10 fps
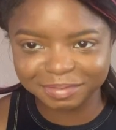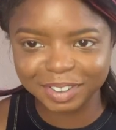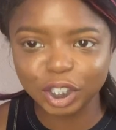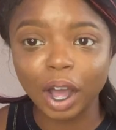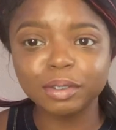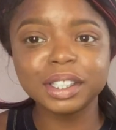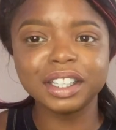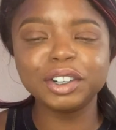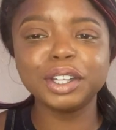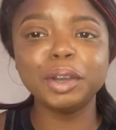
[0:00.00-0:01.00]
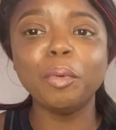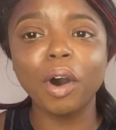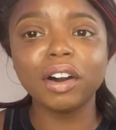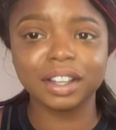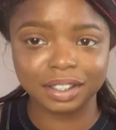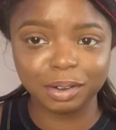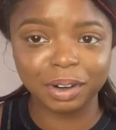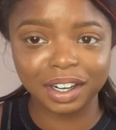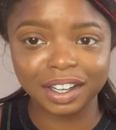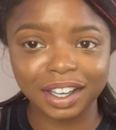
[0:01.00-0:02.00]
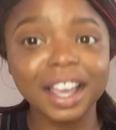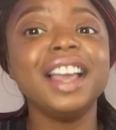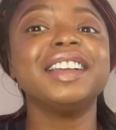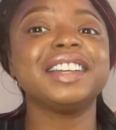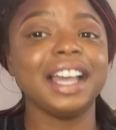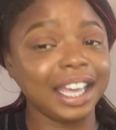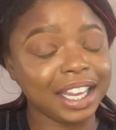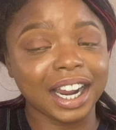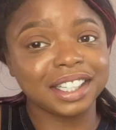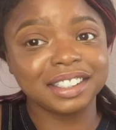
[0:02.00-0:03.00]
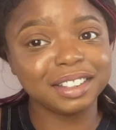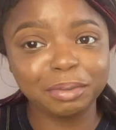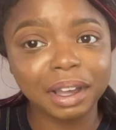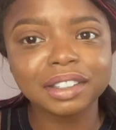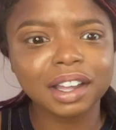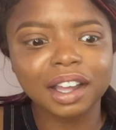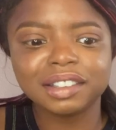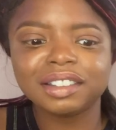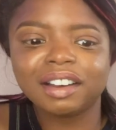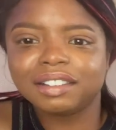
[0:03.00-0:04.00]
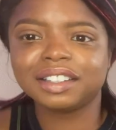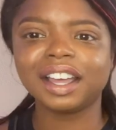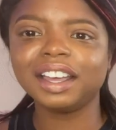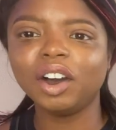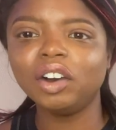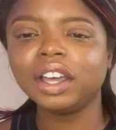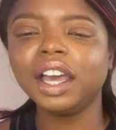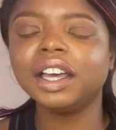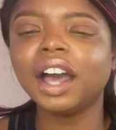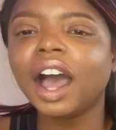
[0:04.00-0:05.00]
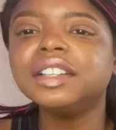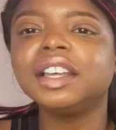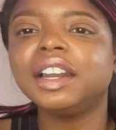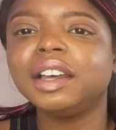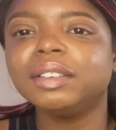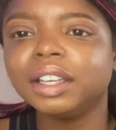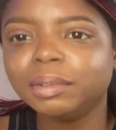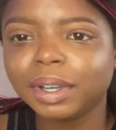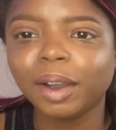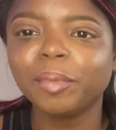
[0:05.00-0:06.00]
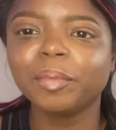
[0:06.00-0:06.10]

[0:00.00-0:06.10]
So I was literally walking to work and I could sleep outside. So I was like, okay, God's gonna come get me.